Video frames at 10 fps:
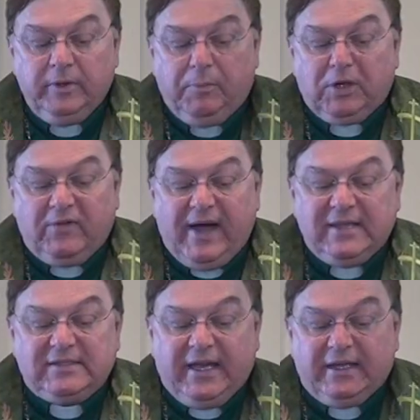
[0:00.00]
the book of
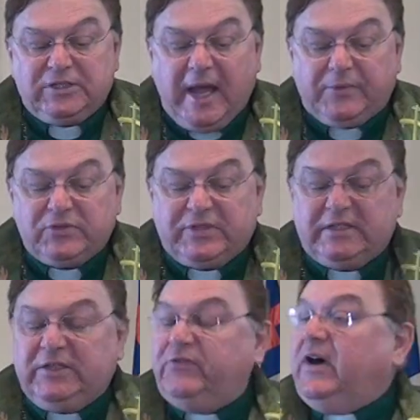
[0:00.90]
Isaiah, chapter
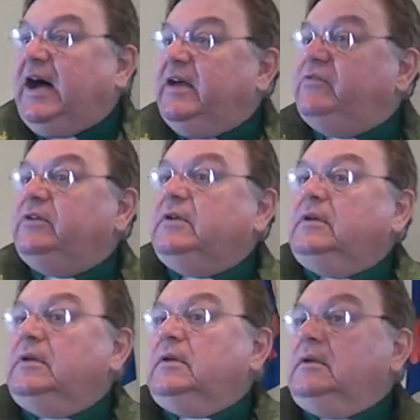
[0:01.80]
65,
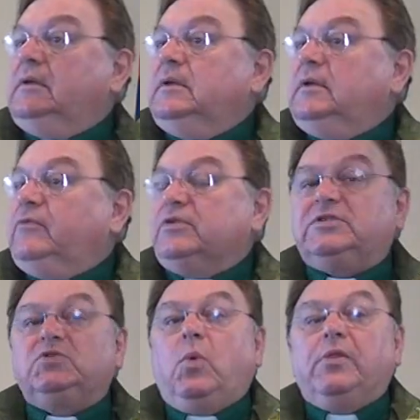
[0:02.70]

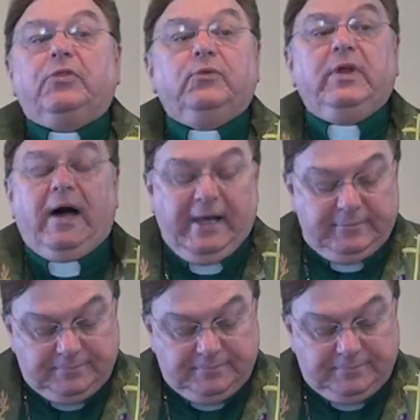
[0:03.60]
verses 1 through 9.